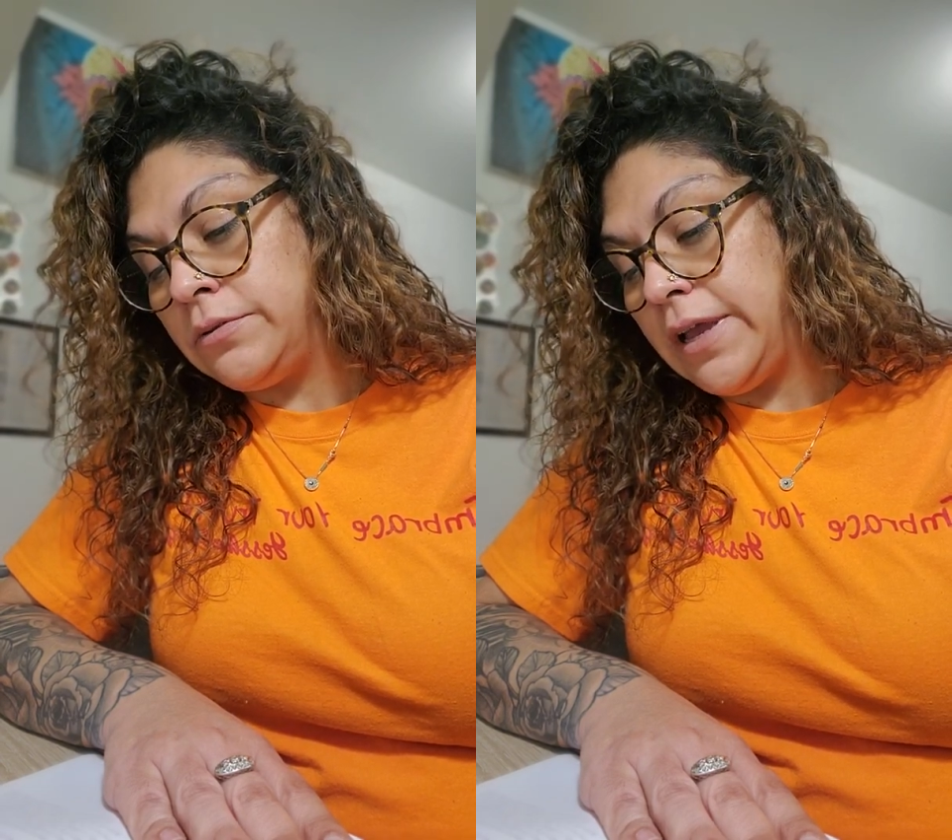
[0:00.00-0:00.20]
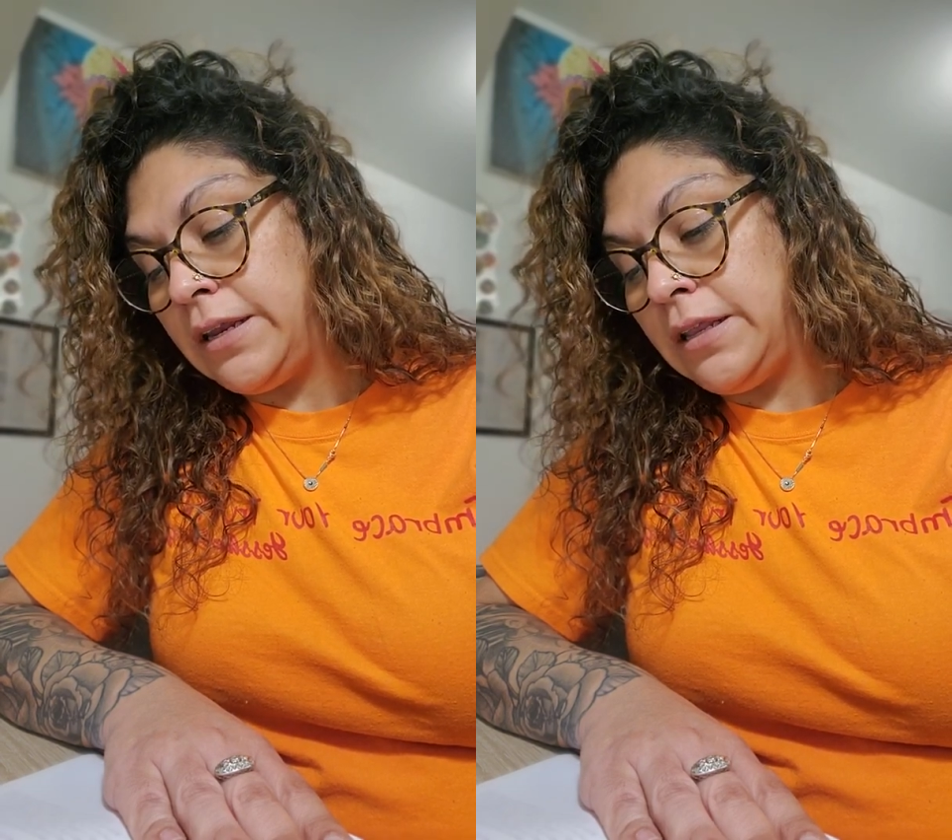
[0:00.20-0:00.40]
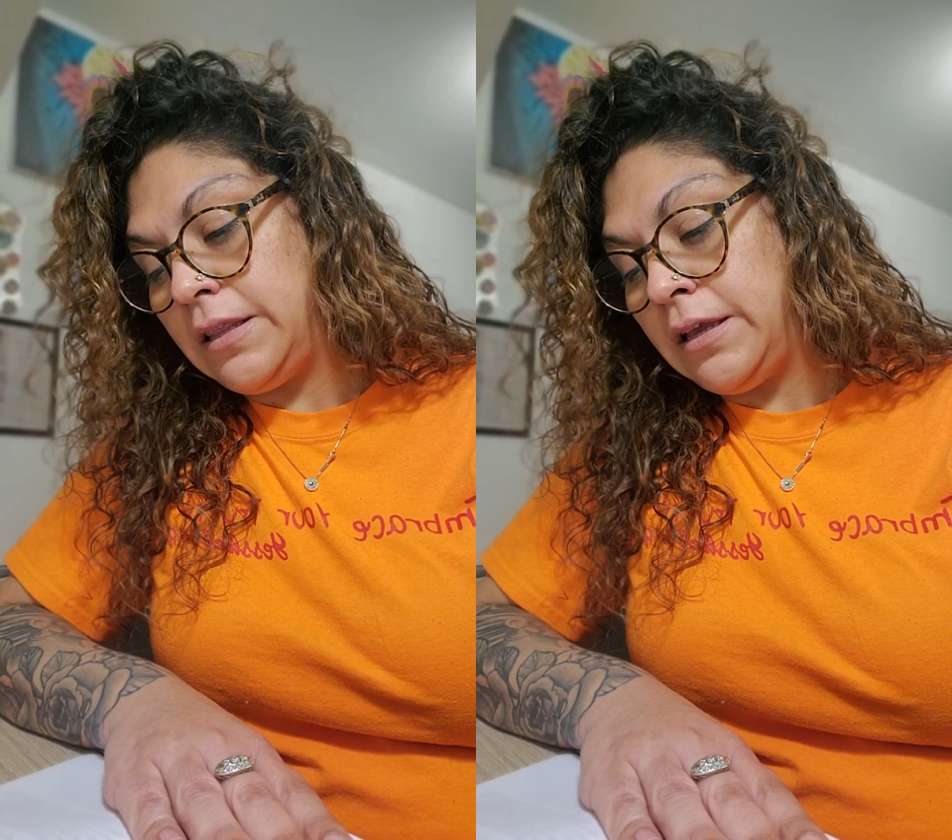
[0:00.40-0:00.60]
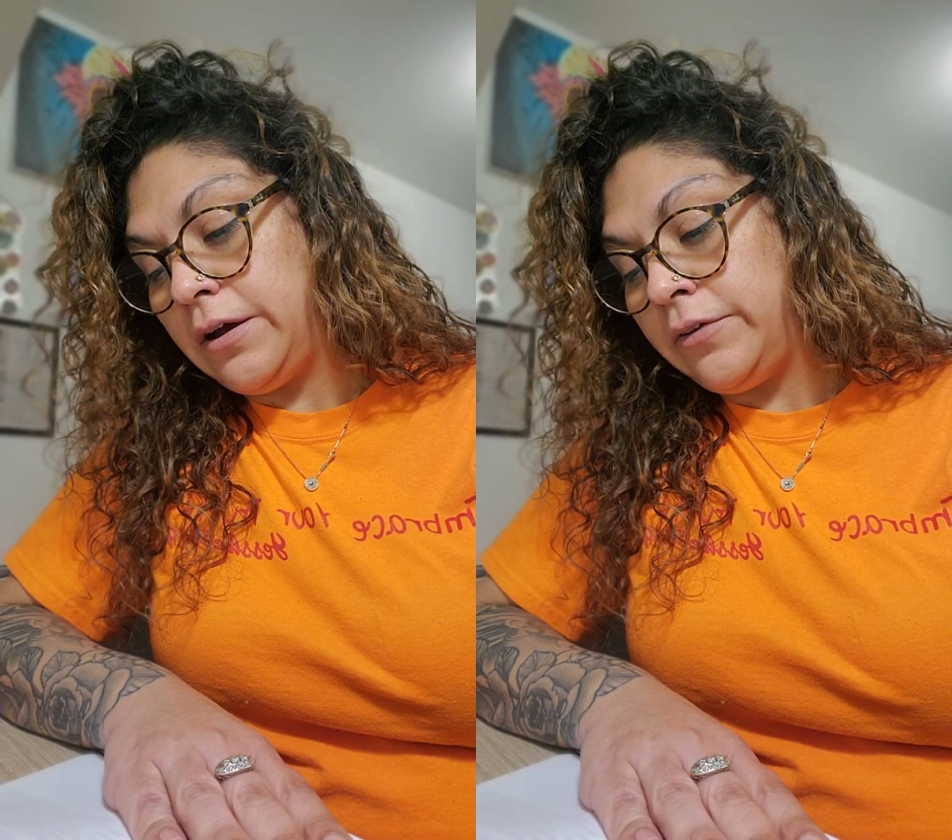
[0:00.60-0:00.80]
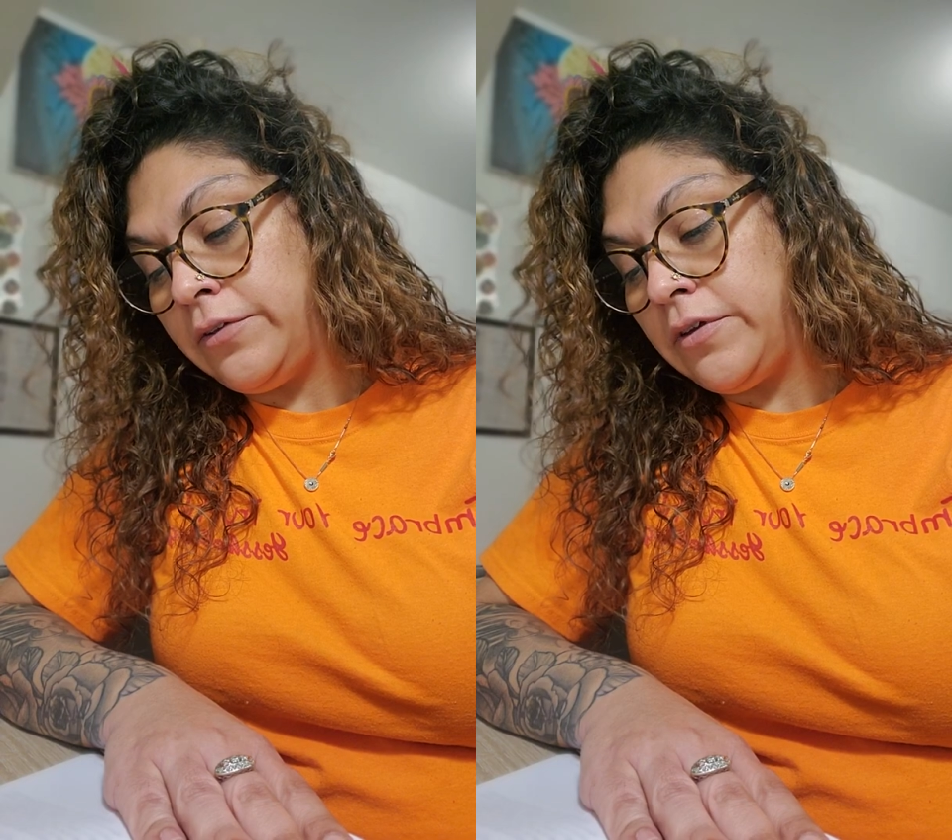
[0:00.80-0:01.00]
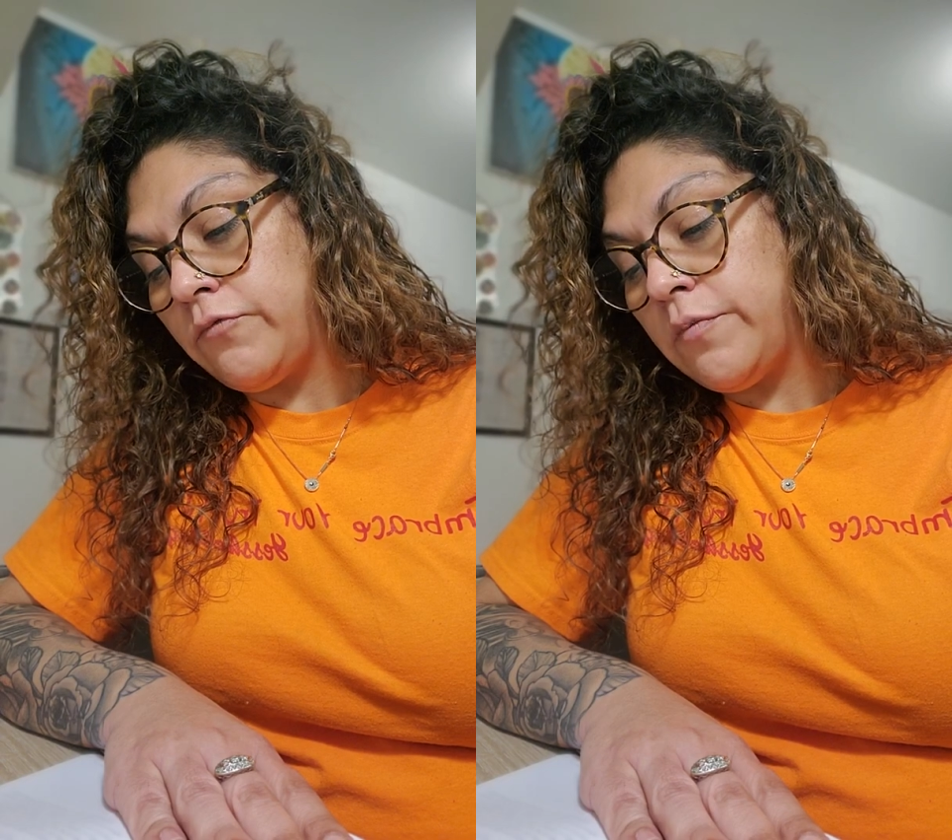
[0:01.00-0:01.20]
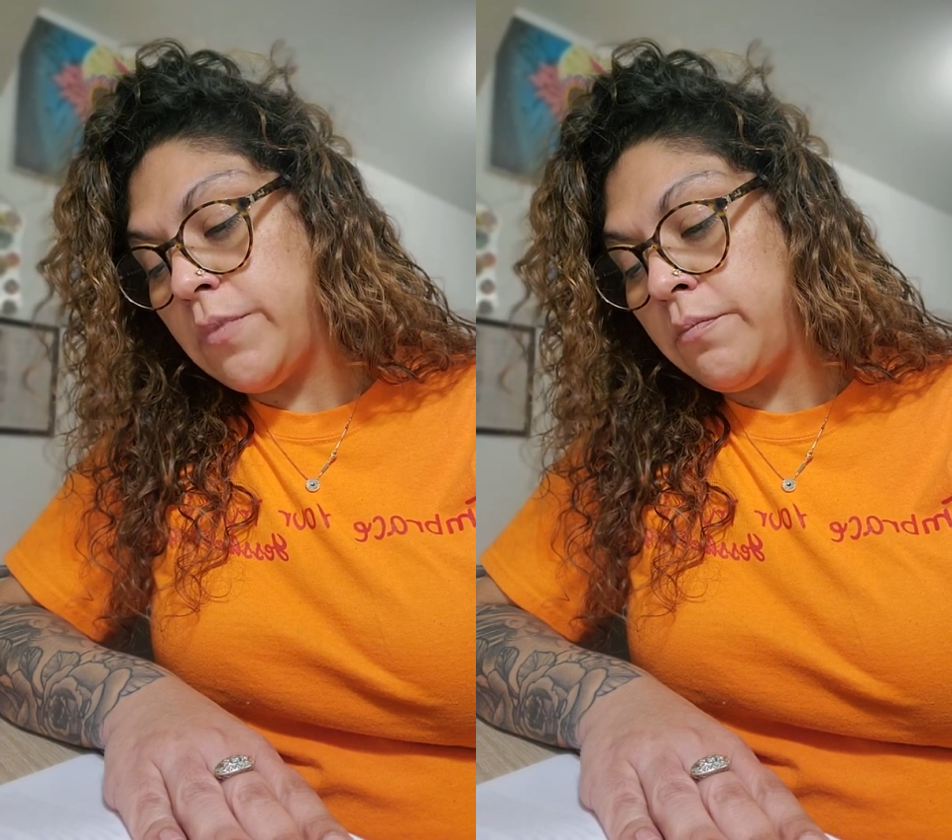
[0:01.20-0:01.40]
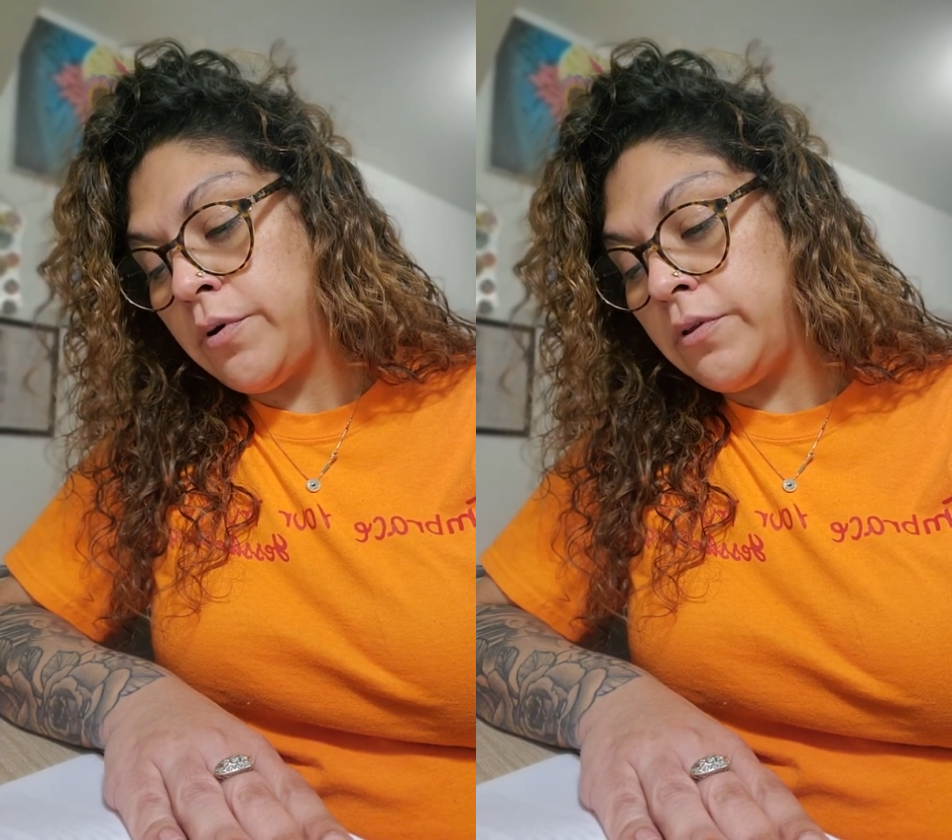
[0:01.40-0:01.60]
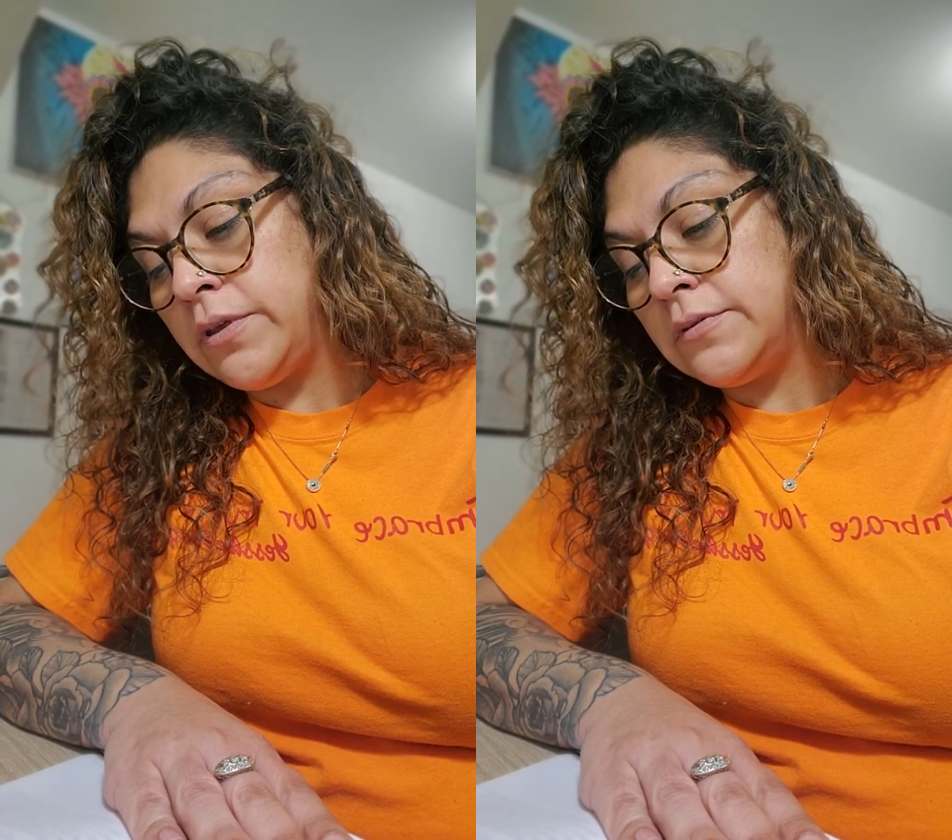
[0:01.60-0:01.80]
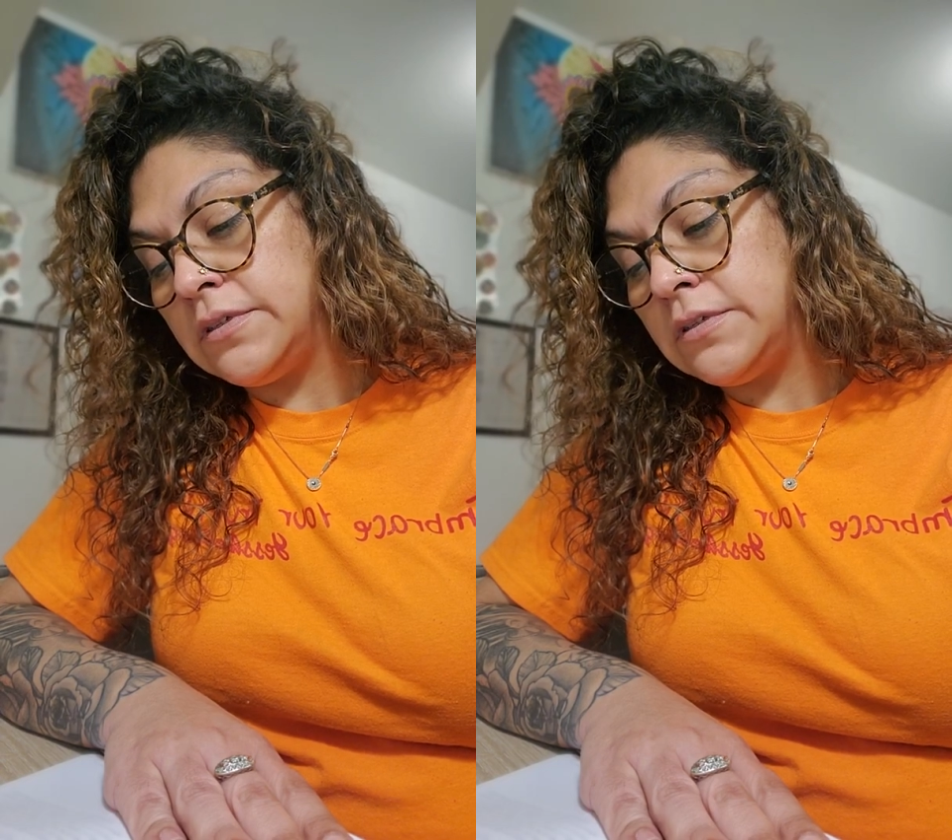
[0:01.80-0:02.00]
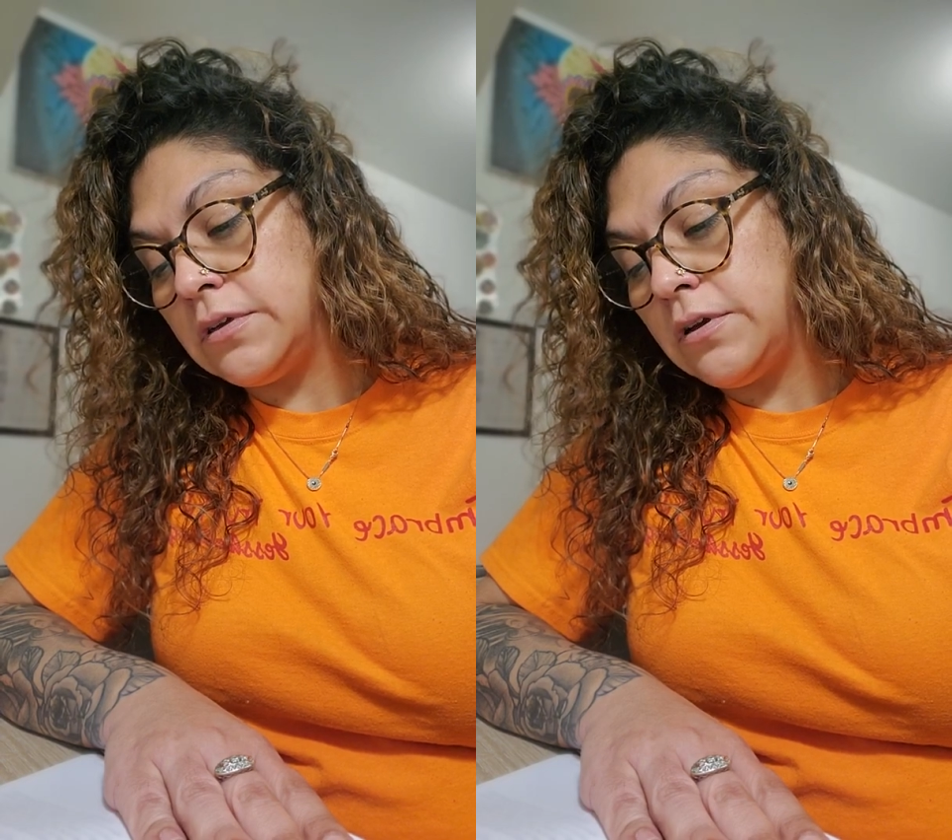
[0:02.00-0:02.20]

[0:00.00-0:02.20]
anything other than remember this